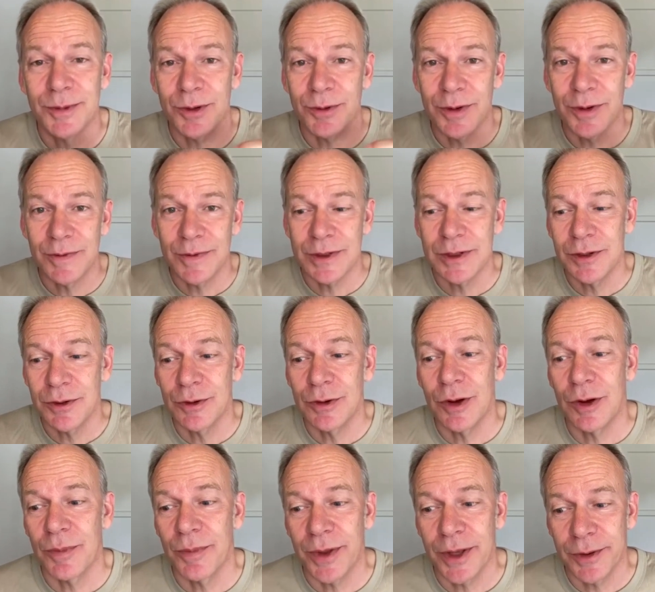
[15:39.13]
but we've still
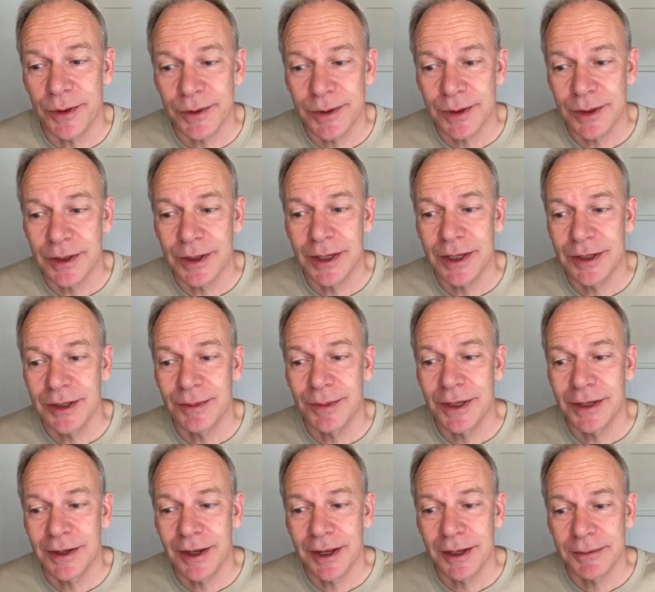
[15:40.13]
got bills that need to be
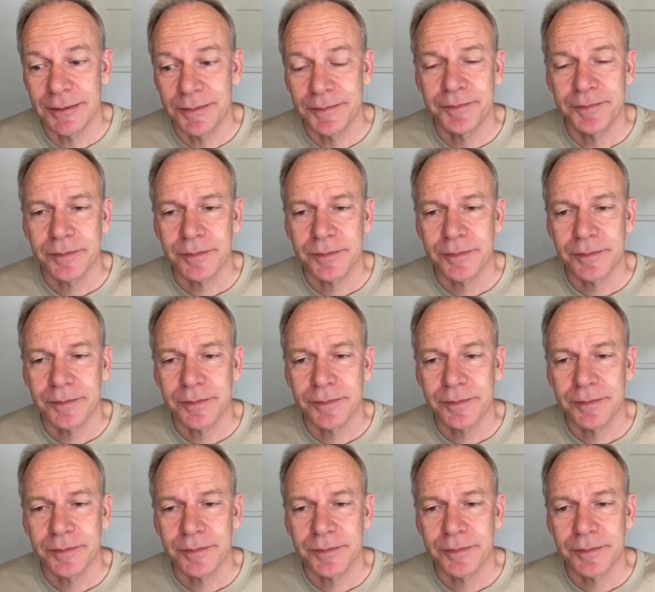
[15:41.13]
done.